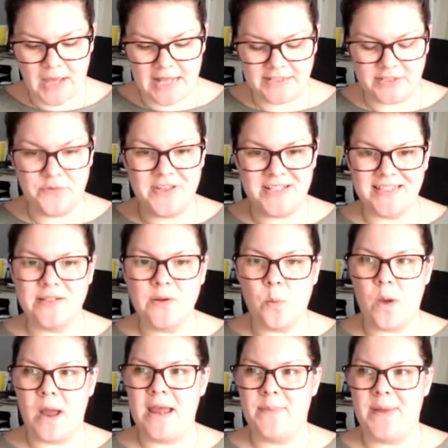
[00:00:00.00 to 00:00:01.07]
so this is a
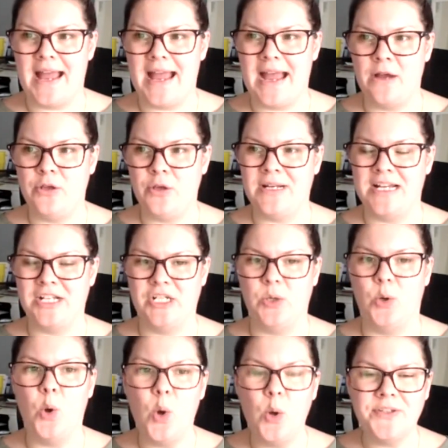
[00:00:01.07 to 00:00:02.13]
way about how you can actually
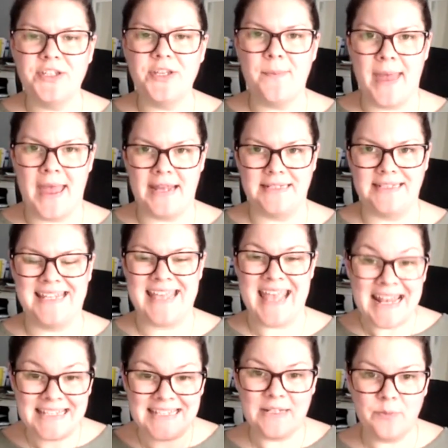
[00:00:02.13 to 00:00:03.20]
automate
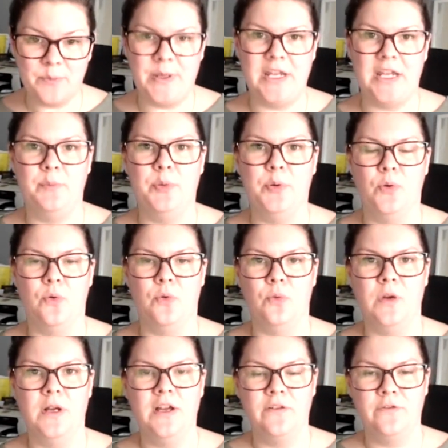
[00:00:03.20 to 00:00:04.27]
getting people
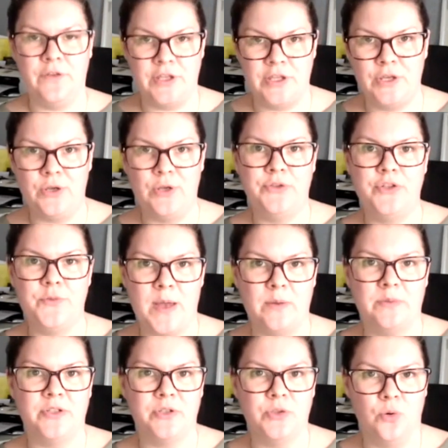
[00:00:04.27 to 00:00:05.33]
for you to be
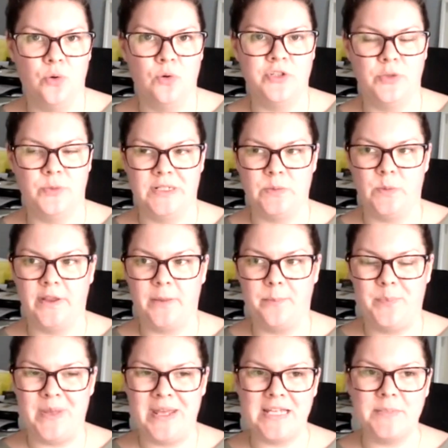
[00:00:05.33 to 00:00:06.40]
able to talk to. And it's one of the
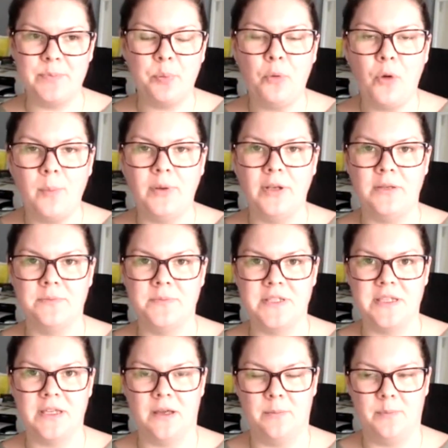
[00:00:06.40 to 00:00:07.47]
biggest problems
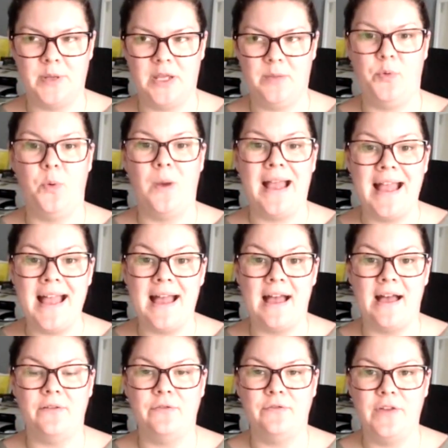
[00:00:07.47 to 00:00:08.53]
that people
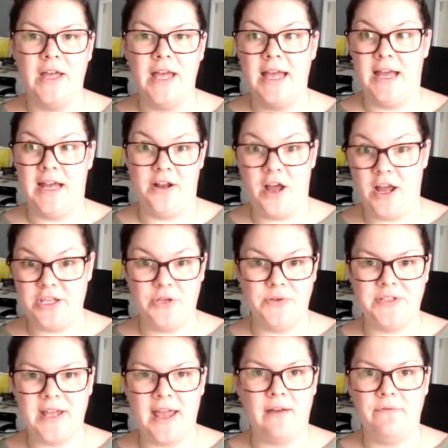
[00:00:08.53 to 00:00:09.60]
have. And I used
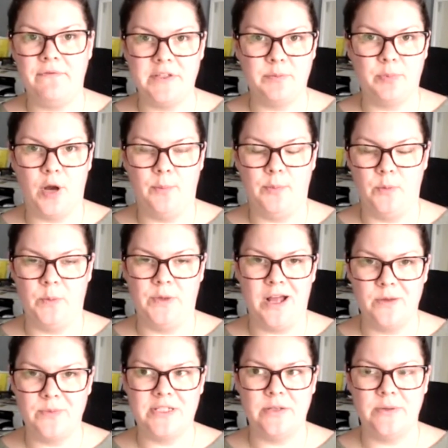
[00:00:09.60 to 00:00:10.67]
to have this problem when
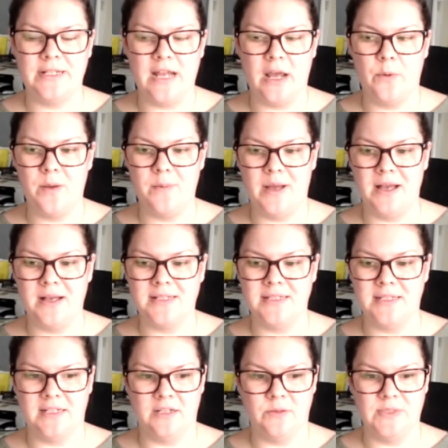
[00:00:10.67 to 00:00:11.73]
I was doing network
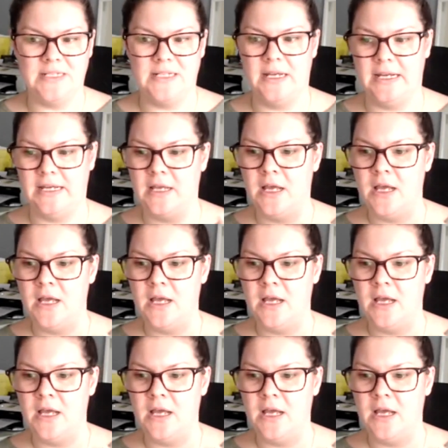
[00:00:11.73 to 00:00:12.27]
marketing. It was like,